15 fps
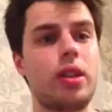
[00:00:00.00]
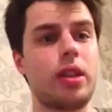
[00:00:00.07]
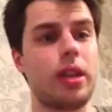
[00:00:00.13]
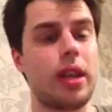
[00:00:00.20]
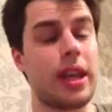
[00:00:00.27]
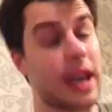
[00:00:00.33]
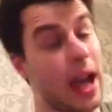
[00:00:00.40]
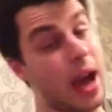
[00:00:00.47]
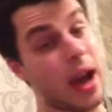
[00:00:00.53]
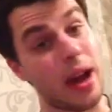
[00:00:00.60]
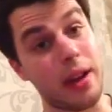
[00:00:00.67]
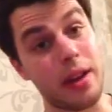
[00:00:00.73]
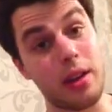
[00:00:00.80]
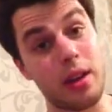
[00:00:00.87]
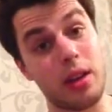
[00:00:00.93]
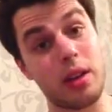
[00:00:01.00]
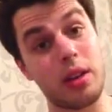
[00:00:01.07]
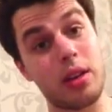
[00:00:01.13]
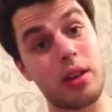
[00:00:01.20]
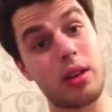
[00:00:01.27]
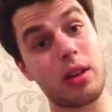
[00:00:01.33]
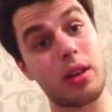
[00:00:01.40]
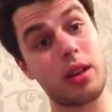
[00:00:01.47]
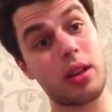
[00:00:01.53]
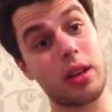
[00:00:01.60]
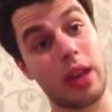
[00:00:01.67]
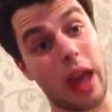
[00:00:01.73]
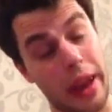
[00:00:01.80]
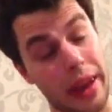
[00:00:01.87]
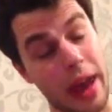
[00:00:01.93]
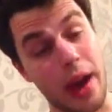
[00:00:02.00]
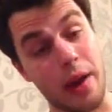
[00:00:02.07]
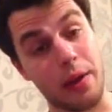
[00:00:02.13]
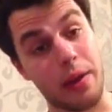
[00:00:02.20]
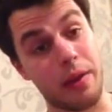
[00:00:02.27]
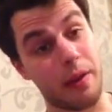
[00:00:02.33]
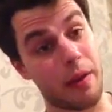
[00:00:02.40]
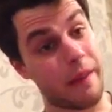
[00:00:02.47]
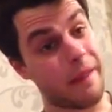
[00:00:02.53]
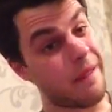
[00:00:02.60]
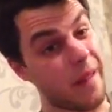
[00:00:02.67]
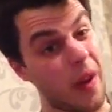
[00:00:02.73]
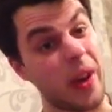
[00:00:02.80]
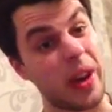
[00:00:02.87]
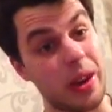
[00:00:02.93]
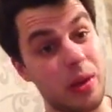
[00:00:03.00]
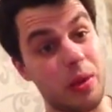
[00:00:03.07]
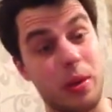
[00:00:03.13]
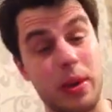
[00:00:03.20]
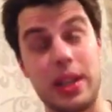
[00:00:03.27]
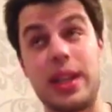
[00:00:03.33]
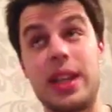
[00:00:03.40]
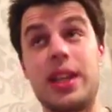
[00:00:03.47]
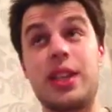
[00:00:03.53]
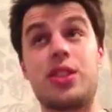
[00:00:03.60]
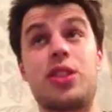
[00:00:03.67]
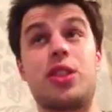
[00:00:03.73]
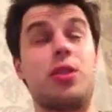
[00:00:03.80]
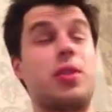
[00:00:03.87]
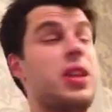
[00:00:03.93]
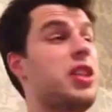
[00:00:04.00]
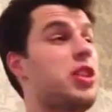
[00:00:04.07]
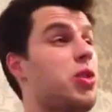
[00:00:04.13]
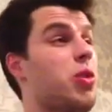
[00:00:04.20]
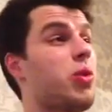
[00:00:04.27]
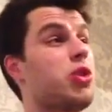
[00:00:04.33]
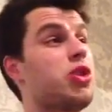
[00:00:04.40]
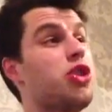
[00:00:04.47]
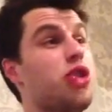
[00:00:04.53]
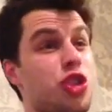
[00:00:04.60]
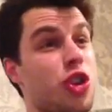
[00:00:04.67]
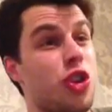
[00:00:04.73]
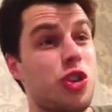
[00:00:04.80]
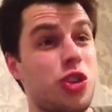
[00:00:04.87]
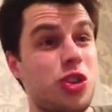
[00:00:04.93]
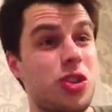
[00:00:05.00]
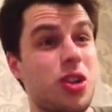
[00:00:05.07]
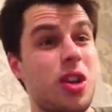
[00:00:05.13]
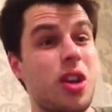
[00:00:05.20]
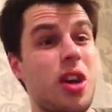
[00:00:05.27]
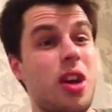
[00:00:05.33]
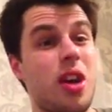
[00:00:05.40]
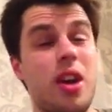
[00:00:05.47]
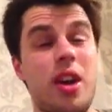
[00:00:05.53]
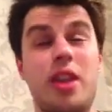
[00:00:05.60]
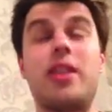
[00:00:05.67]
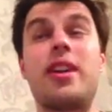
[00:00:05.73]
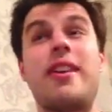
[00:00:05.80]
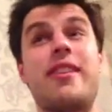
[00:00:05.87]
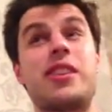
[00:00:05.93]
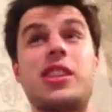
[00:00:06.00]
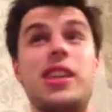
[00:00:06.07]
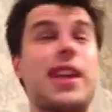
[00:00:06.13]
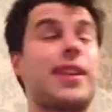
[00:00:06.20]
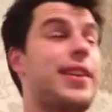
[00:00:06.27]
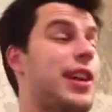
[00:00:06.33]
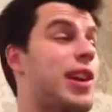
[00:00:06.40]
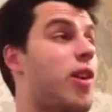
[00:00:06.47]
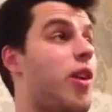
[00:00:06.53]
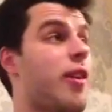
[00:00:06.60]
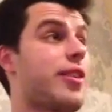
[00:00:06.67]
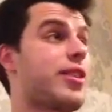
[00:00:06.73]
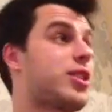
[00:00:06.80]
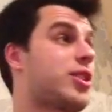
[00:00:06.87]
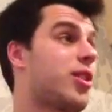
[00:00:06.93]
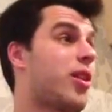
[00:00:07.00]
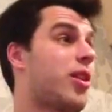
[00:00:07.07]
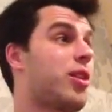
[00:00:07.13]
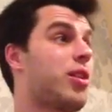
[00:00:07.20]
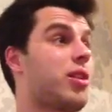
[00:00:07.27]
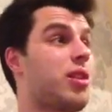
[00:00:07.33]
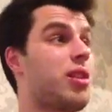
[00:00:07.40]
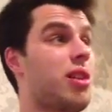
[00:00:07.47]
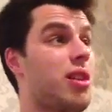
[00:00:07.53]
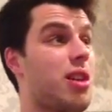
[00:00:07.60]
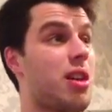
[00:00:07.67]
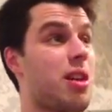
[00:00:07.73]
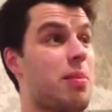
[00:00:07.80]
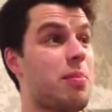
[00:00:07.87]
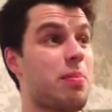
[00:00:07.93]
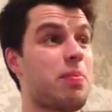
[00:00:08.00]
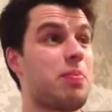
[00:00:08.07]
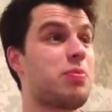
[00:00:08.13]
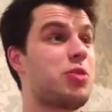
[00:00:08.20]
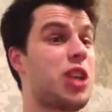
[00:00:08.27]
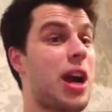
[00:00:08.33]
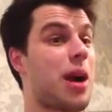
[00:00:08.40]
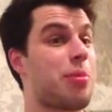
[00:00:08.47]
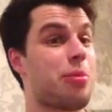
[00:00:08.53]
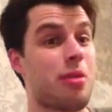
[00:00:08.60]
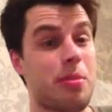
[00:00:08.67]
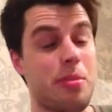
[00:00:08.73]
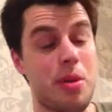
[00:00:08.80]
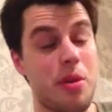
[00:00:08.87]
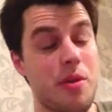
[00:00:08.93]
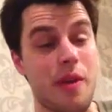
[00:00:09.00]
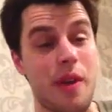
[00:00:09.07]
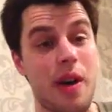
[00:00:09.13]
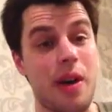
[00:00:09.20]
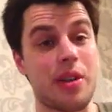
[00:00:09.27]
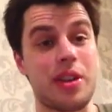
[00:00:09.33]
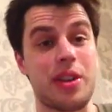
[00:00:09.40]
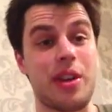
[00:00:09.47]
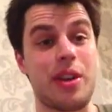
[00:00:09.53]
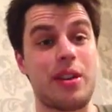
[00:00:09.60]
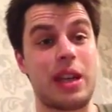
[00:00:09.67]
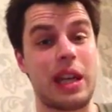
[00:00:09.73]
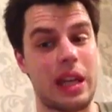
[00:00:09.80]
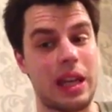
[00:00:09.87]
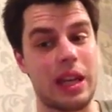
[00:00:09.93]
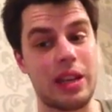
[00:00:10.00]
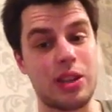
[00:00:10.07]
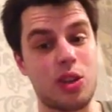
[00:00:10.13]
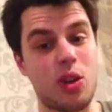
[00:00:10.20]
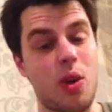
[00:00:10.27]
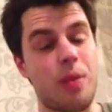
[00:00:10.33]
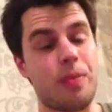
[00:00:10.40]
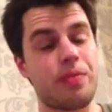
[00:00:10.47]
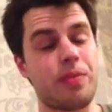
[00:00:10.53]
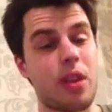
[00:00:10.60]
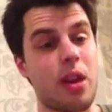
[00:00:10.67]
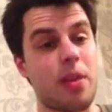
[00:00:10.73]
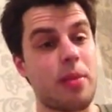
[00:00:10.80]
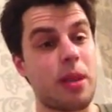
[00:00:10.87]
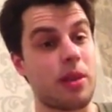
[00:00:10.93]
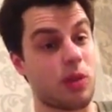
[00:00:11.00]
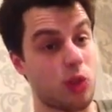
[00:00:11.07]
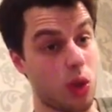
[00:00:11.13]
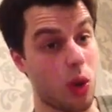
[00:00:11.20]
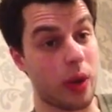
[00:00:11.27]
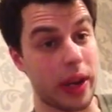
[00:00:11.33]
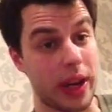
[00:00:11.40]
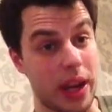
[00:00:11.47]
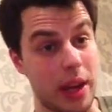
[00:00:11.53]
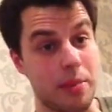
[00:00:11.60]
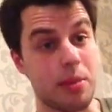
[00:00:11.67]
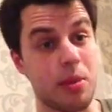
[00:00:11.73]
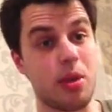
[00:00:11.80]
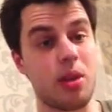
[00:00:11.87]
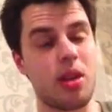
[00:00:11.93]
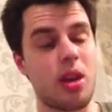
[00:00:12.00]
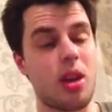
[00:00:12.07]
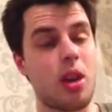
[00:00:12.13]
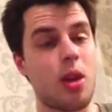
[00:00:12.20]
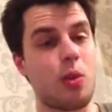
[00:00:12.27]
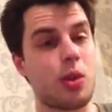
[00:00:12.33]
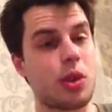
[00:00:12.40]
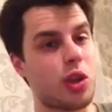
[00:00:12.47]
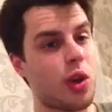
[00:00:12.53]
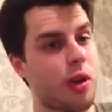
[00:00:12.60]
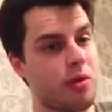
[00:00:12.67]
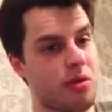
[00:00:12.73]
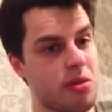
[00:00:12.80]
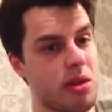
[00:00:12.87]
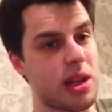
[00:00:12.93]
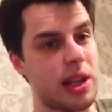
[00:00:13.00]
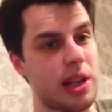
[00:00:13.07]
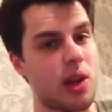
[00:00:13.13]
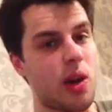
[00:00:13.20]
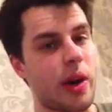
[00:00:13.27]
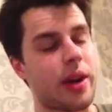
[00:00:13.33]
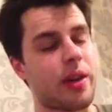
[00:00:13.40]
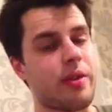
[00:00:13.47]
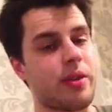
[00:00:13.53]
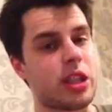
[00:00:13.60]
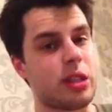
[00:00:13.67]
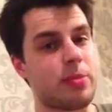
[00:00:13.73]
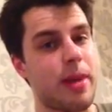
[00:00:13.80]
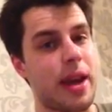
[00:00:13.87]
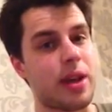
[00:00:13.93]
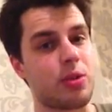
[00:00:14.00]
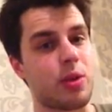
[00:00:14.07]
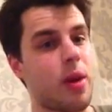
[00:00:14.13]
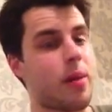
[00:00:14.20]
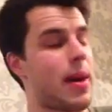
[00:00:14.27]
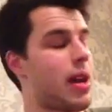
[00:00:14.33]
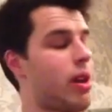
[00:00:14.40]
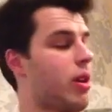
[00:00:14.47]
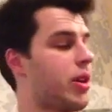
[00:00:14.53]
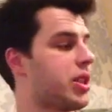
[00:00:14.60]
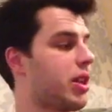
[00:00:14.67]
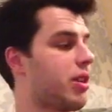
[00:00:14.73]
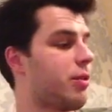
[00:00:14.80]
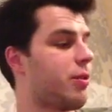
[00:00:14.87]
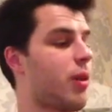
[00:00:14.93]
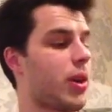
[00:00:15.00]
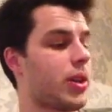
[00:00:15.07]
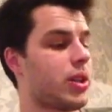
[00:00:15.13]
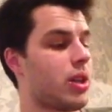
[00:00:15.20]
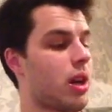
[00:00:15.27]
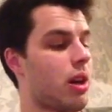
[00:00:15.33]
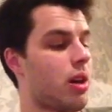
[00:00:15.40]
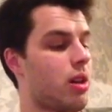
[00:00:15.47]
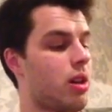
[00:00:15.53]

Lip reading: he can get down and fight when he needs to. He's not just an Erislandy Lara style jabber and mover. He's got a bit of dog in him, which I really like and respect when I'm analysing a fighter.